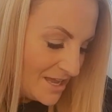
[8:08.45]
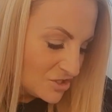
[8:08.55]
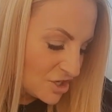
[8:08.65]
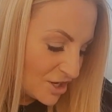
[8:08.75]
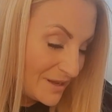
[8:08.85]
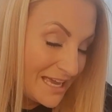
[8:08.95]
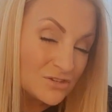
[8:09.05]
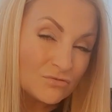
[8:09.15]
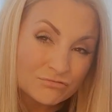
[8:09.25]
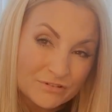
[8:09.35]
So
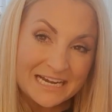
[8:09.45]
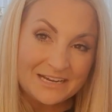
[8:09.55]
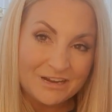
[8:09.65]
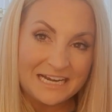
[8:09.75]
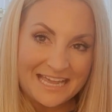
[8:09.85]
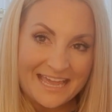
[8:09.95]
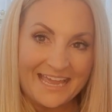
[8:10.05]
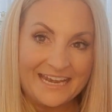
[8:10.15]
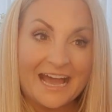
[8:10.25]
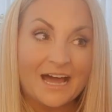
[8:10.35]
it's really, really
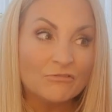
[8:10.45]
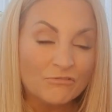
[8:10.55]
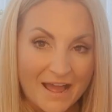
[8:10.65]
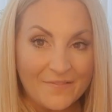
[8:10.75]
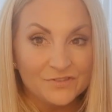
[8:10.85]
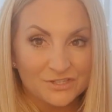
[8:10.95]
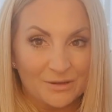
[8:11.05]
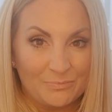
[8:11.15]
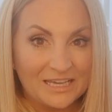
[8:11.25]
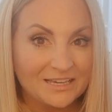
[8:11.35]
in, and red's
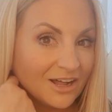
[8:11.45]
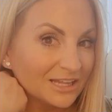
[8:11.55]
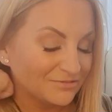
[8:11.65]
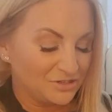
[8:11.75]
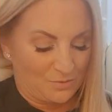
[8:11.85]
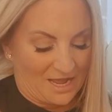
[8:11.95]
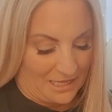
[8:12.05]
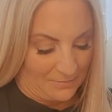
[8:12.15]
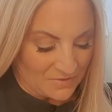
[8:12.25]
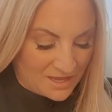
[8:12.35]
a big colour as
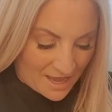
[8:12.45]
well.